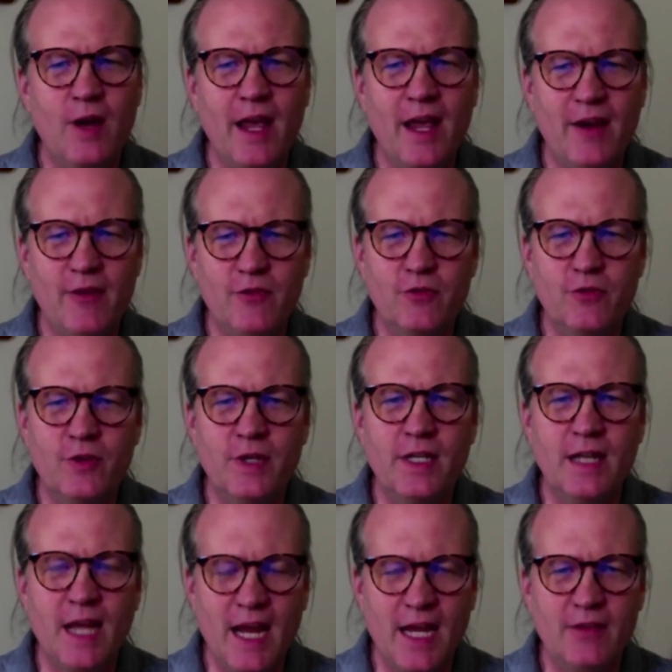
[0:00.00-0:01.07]
every
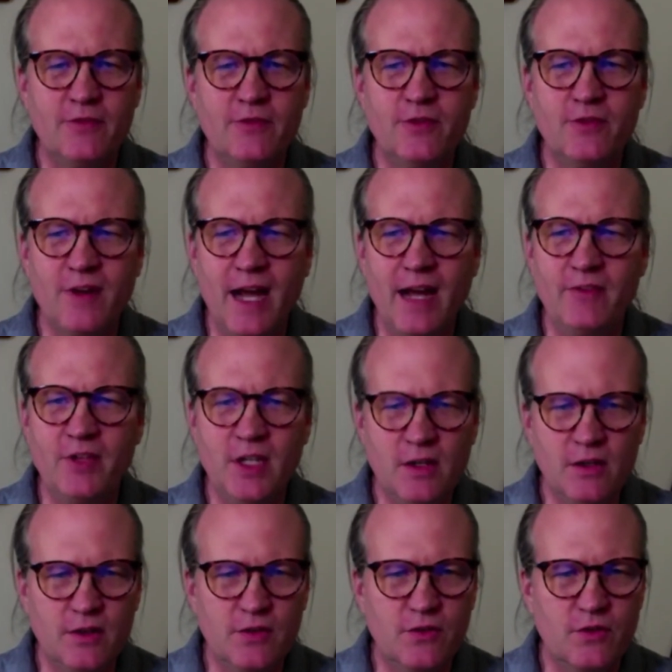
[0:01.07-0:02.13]
night for 5
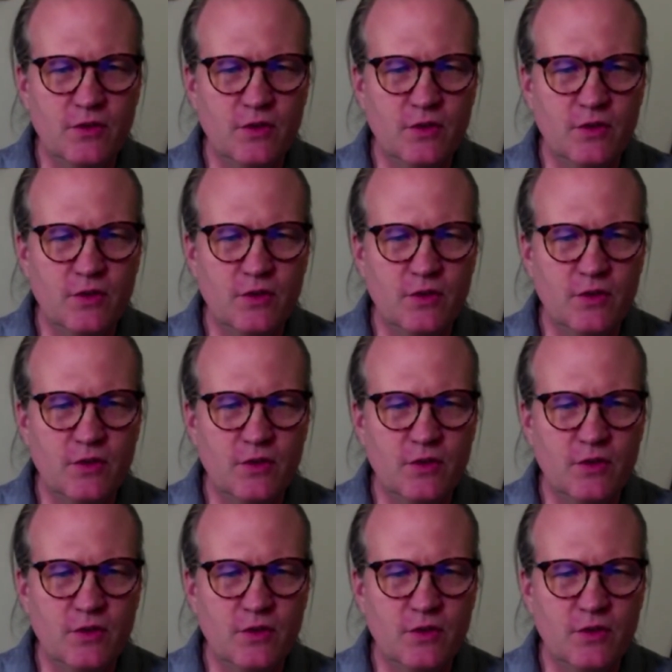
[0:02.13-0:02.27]
years.